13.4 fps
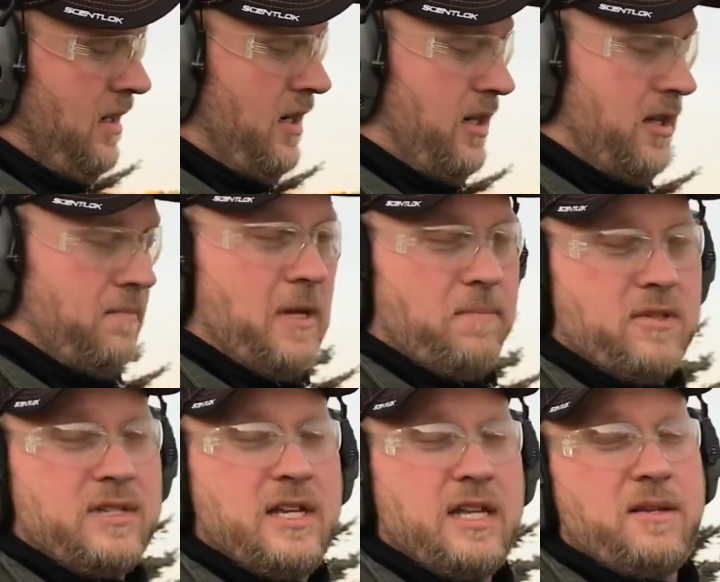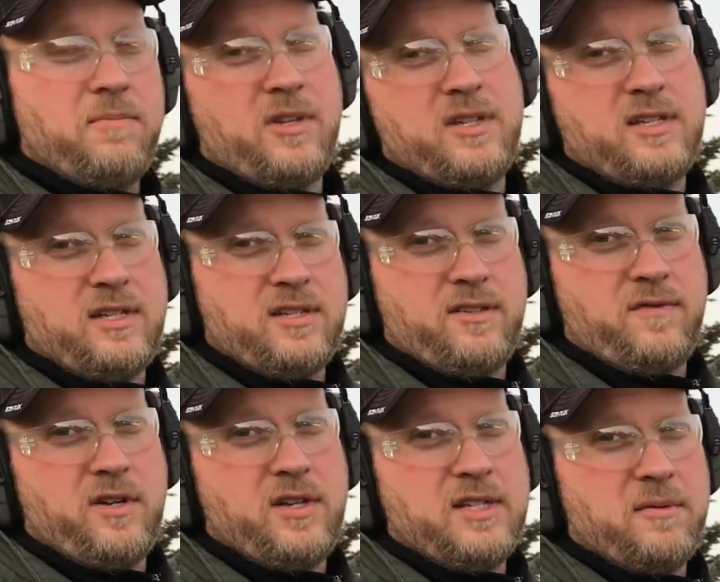Other people say the ballistics are
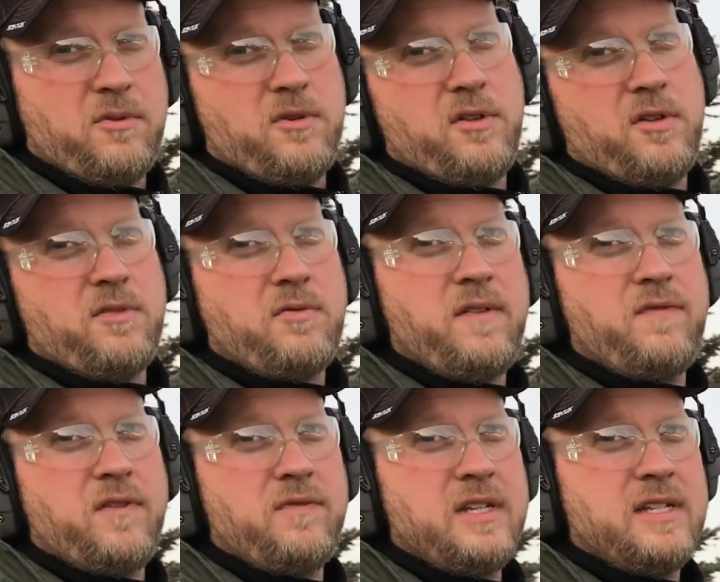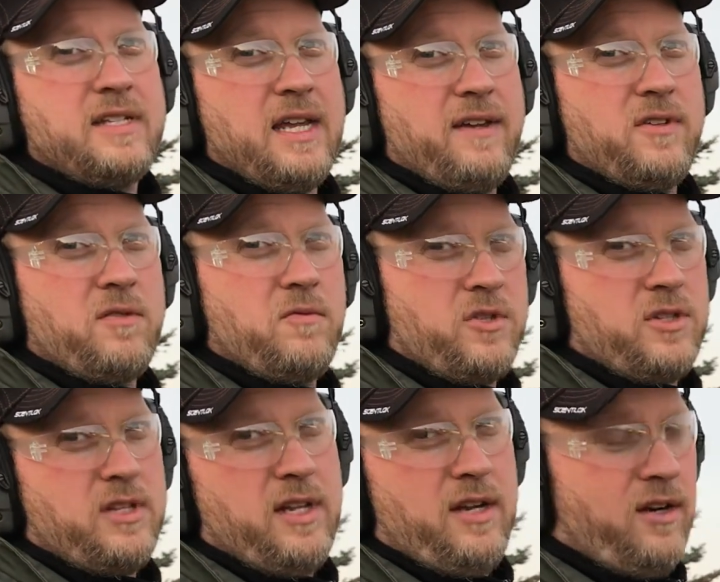very similar to a 357,
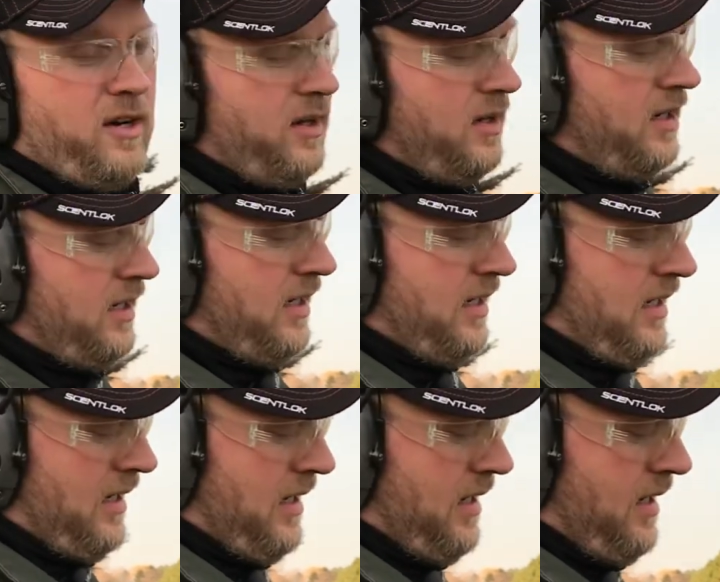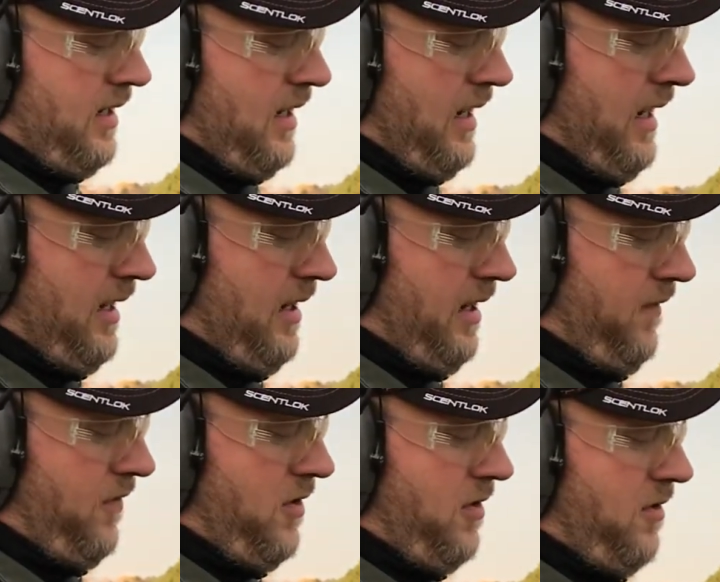which they are. And
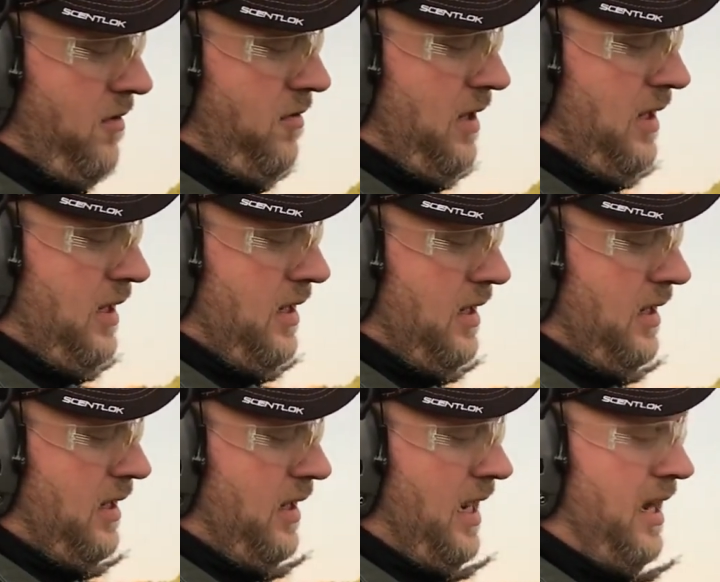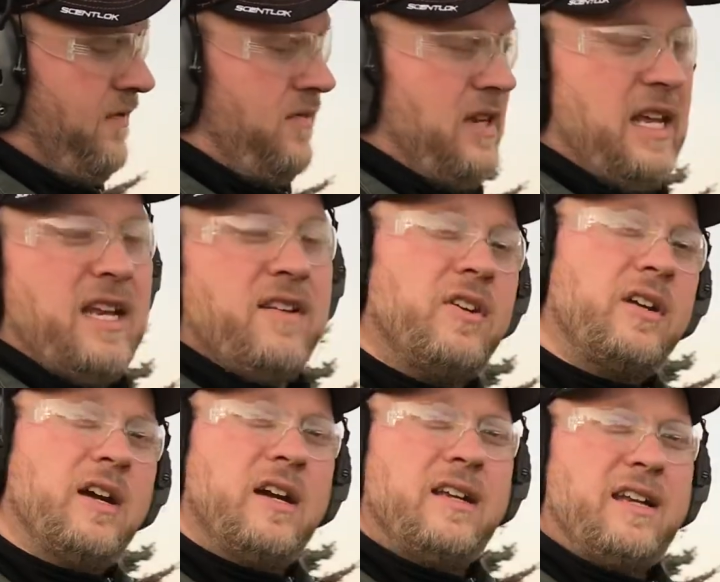if you have need of a
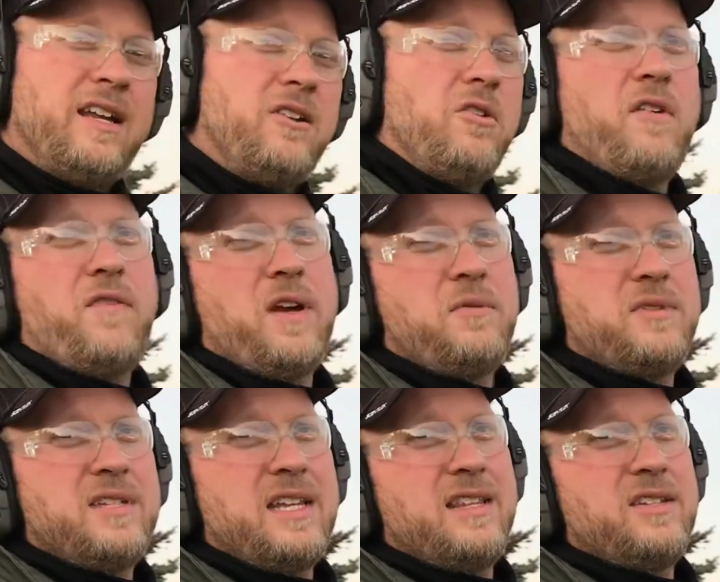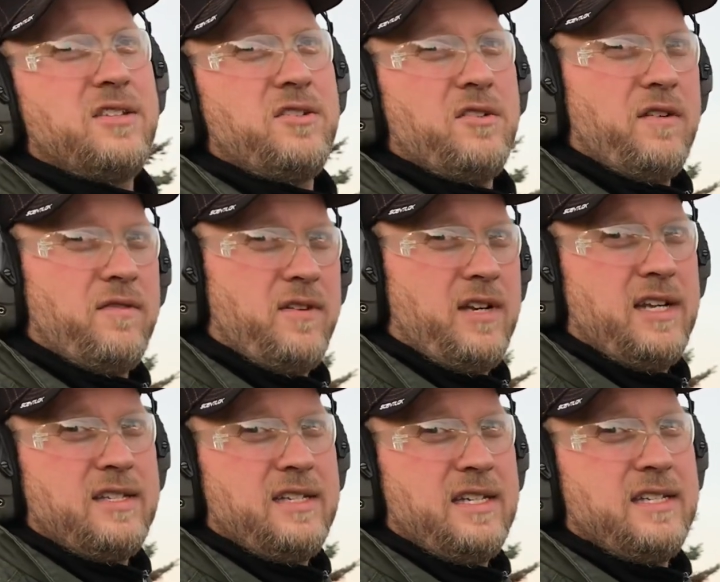gun, I don't know if I would say this is your
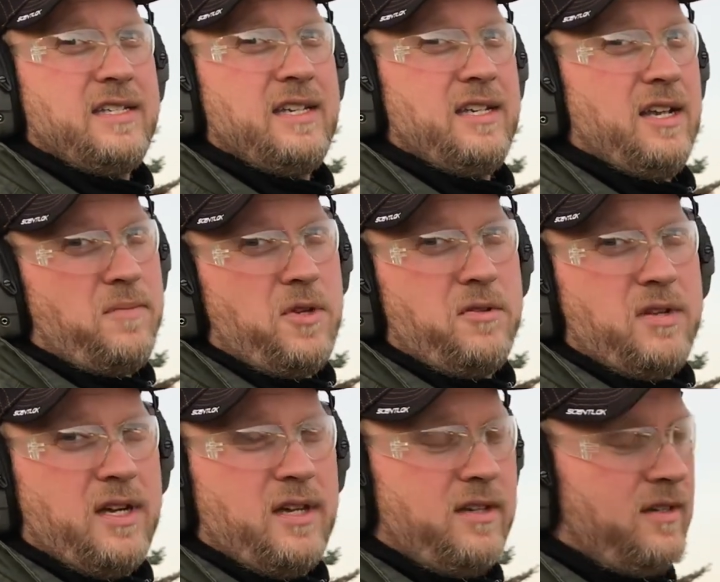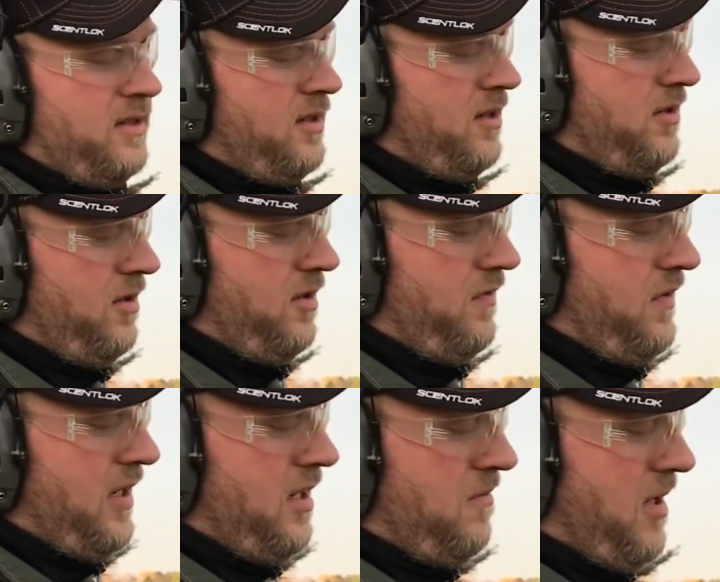everyday CCW gun, although if
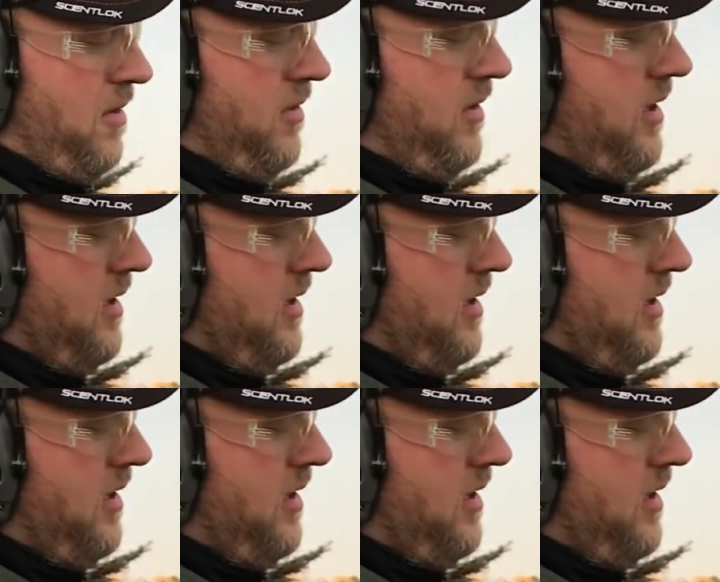they come out with